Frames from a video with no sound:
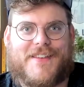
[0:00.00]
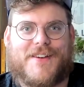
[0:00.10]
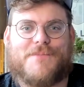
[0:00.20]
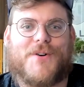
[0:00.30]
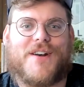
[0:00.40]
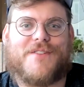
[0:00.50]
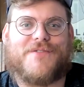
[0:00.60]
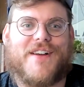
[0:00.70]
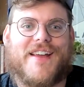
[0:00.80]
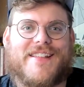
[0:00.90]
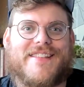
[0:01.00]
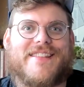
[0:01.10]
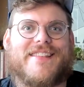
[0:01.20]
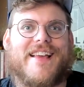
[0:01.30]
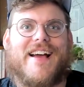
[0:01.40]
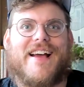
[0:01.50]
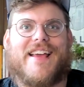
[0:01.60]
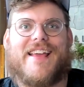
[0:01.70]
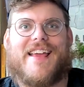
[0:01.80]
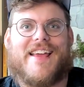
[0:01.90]
Good morning, friends. I
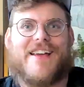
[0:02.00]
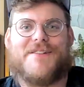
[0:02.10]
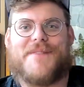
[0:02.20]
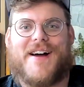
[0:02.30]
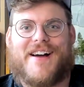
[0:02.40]
am